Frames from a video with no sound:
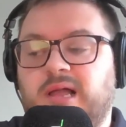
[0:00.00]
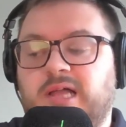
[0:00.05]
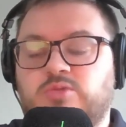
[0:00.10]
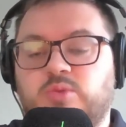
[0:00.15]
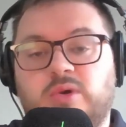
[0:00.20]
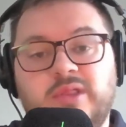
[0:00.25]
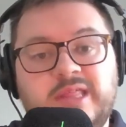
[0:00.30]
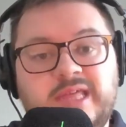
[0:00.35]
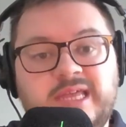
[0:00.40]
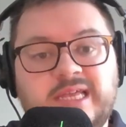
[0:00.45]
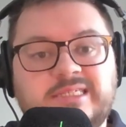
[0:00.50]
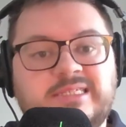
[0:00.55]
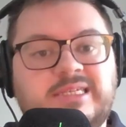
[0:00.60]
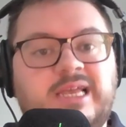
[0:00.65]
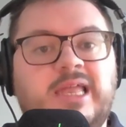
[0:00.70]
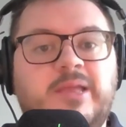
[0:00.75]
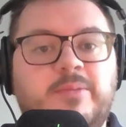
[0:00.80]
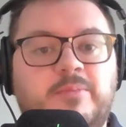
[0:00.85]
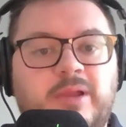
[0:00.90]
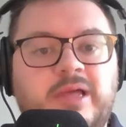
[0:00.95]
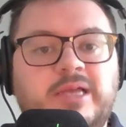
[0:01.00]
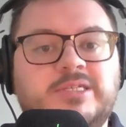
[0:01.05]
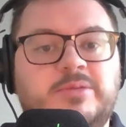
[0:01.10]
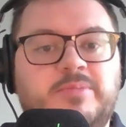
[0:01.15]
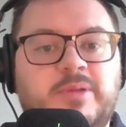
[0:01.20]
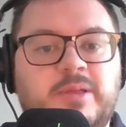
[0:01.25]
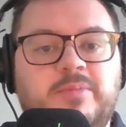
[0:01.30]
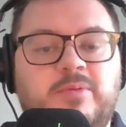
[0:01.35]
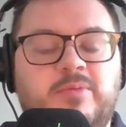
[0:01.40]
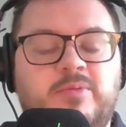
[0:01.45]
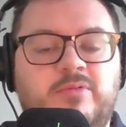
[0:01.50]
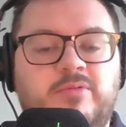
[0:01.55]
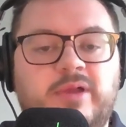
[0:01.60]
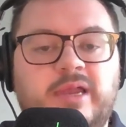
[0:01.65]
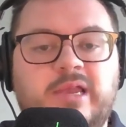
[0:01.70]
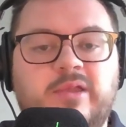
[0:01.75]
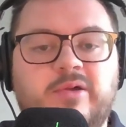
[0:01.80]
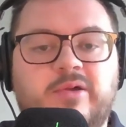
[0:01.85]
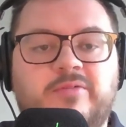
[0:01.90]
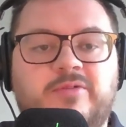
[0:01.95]
as one of the exciting players that people were
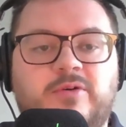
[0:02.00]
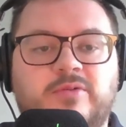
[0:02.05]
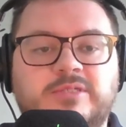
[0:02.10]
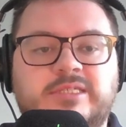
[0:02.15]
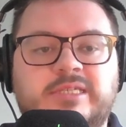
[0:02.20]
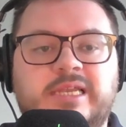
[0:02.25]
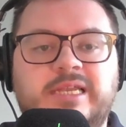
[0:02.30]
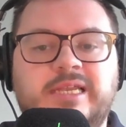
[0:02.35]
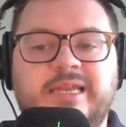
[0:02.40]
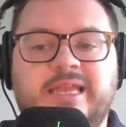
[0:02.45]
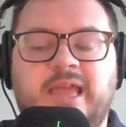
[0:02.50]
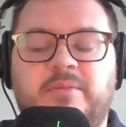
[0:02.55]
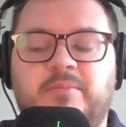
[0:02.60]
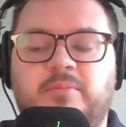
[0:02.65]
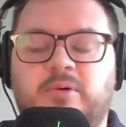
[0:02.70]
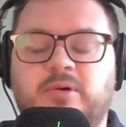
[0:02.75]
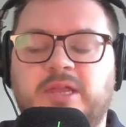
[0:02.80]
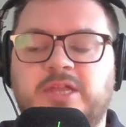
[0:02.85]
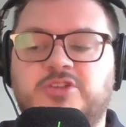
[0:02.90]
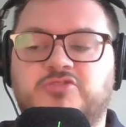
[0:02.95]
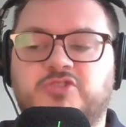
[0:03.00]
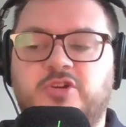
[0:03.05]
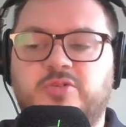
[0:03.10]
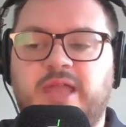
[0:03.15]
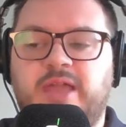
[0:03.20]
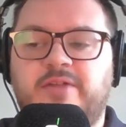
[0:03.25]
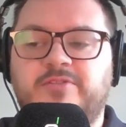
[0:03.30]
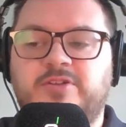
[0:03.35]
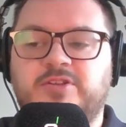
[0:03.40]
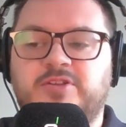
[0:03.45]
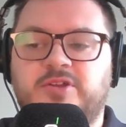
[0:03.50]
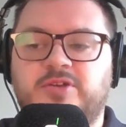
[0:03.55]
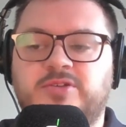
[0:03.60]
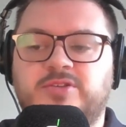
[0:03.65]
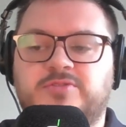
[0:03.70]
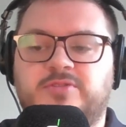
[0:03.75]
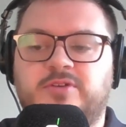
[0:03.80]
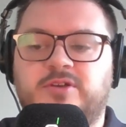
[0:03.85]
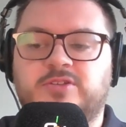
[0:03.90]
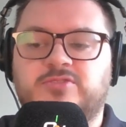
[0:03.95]
really looking forward to seeing again. But he drew Kevin
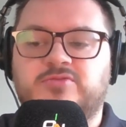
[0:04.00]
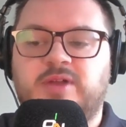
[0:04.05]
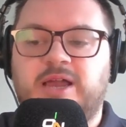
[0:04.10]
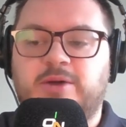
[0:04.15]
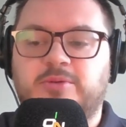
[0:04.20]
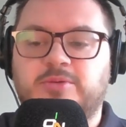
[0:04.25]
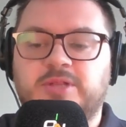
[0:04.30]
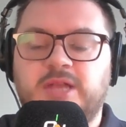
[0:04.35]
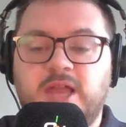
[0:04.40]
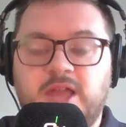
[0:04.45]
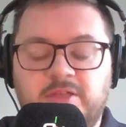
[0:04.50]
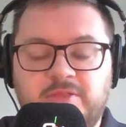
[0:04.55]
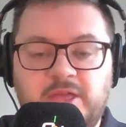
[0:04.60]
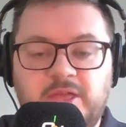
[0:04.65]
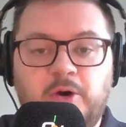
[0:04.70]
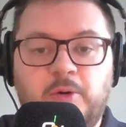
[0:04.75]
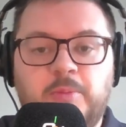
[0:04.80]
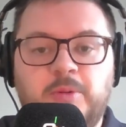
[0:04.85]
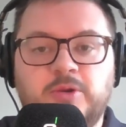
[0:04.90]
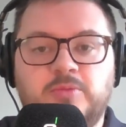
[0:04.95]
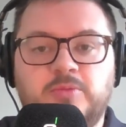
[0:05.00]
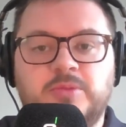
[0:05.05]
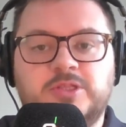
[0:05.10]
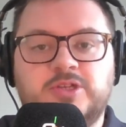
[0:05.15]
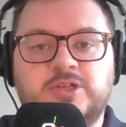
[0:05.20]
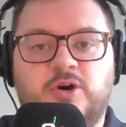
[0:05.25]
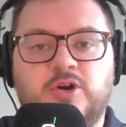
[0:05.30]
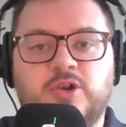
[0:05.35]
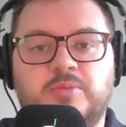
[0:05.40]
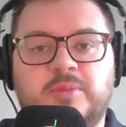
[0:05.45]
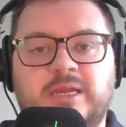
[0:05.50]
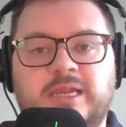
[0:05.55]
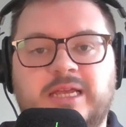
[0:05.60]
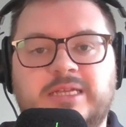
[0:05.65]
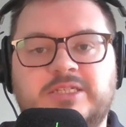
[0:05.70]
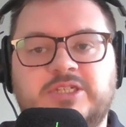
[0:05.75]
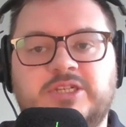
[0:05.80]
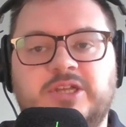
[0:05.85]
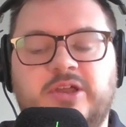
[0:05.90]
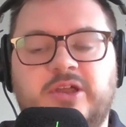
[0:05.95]
Dirt's first round. They opened up the
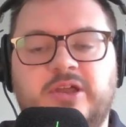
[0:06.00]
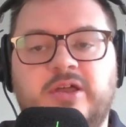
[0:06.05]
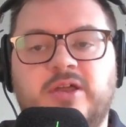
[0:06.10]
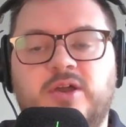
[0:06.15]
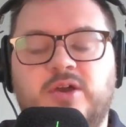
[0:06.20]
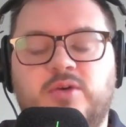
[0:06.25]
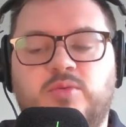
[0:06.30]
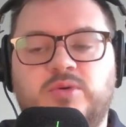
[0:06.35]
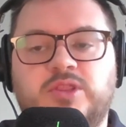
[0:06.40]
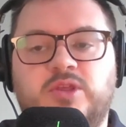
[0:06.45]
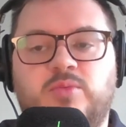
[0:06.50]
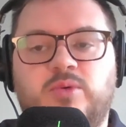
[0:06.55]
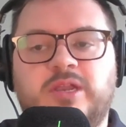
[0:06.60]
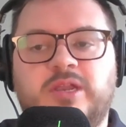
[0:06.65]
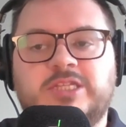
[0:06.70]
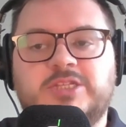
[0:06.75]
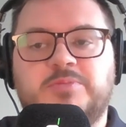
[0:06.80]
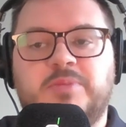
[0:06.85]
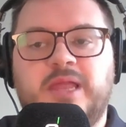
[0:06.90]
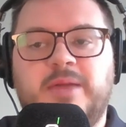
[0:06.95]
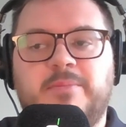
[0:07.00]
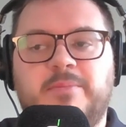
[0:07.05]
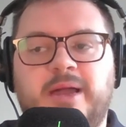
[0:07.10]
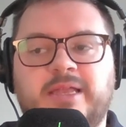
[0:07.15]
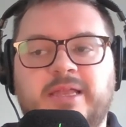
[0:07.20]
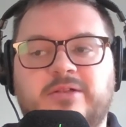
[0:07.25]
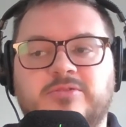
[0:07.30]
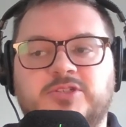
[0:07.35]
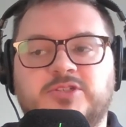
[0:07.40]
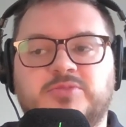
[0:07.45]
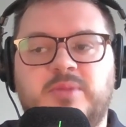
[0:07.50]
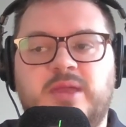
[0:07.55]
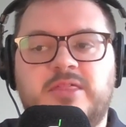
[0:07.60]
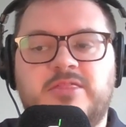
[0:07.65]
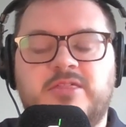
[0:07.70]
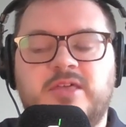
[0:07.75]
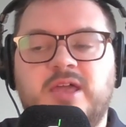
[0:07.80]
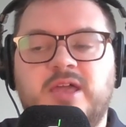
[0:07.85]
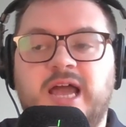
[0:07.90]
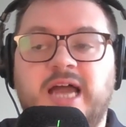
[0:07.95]
tournament last year with the winner to play Michael
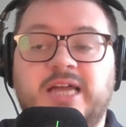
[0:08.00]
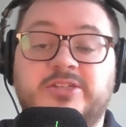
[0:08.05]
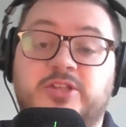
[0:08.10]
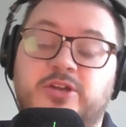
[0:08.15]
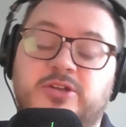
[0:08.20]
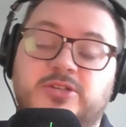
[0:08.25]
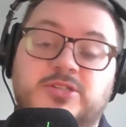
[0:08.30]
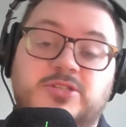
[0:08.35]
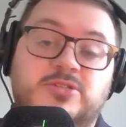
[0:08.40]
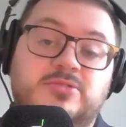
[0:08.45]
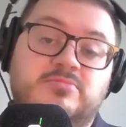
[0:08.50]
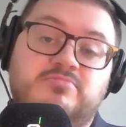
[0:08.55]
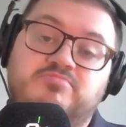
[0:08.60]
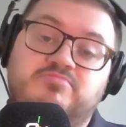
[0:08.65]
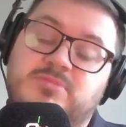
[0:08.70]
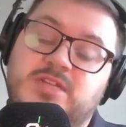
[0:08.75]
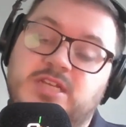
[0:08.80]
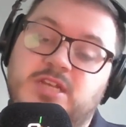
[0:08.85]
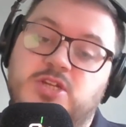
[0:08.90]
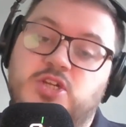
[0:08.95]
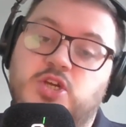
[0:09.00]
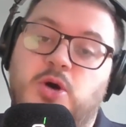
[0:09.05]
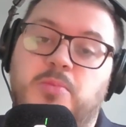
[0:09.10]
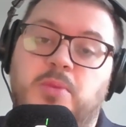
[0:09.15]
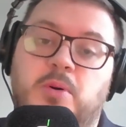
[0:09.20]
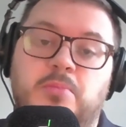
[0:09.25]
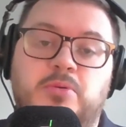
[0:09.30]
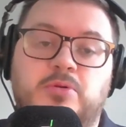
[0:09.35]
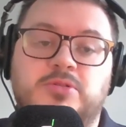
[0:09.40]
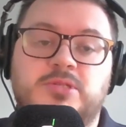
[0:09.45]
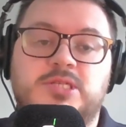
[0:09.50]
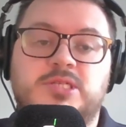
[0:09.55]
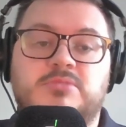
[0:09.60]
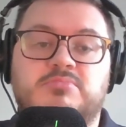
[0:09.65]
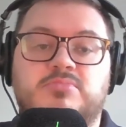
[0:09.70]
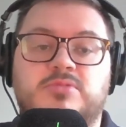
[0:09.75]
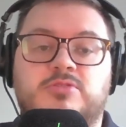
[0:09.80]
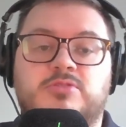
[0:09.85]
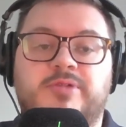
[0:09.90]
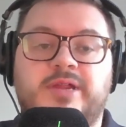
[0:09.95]
Smith. And Dirt's did a job on
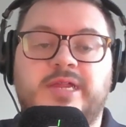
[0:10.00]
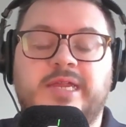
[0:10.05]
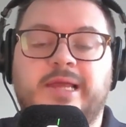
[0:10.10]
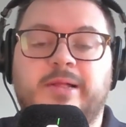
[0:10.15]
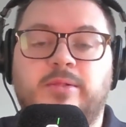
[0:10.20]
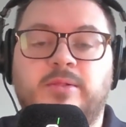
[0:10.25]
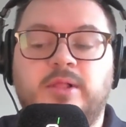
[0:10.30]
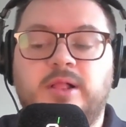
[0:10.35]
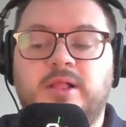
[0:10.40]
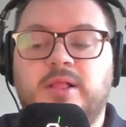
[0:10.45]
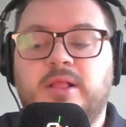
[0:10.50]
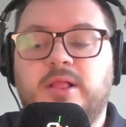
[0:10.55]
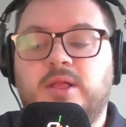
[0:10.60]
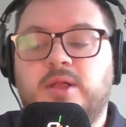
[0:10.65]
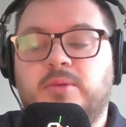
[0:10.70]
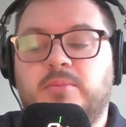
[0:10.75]
Buntz 3-0.